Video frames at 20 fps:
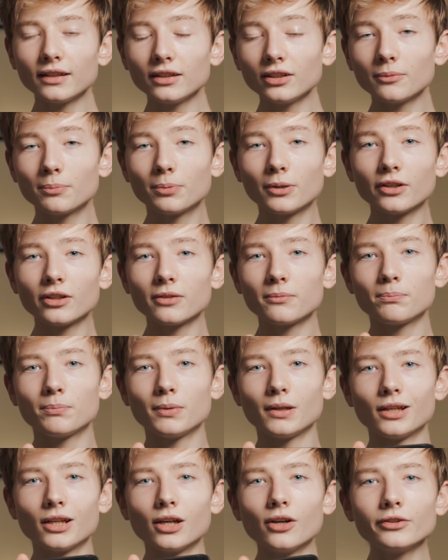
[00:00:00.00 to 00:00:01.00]
you put it
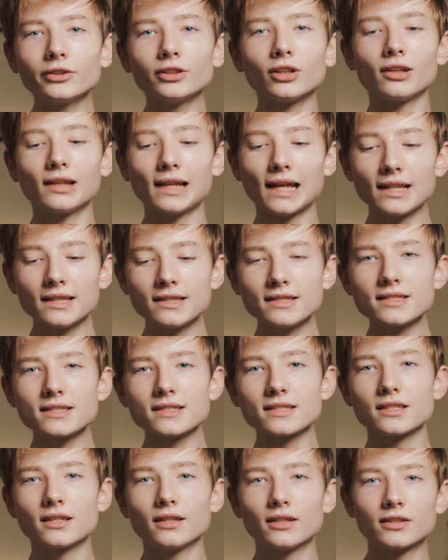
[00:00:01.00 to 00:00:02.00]
below your
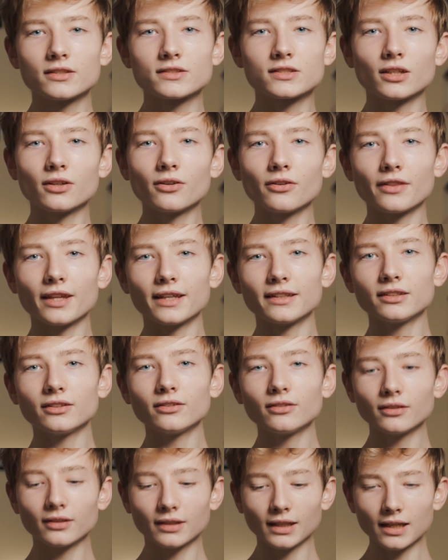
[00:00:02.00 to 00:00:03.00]
lens so that
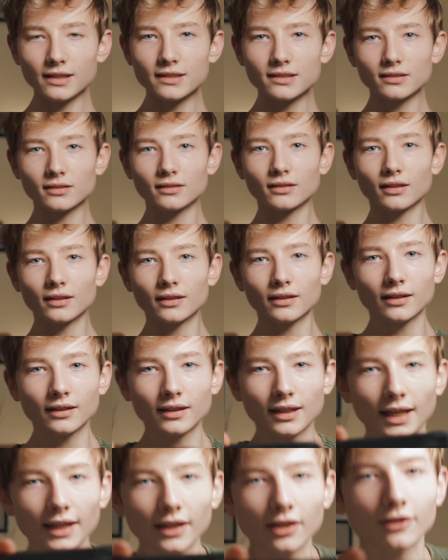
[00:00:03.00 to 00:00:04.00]
you get
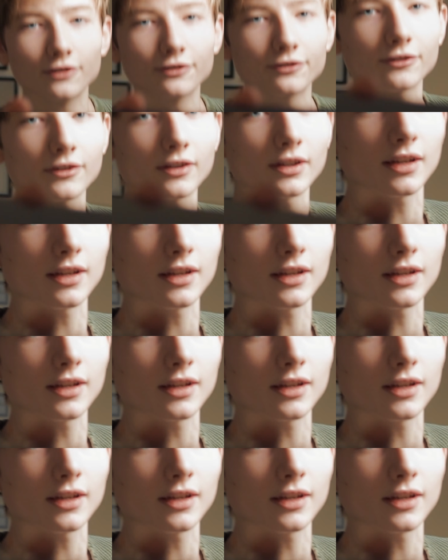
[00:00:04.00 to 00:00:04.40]
kind of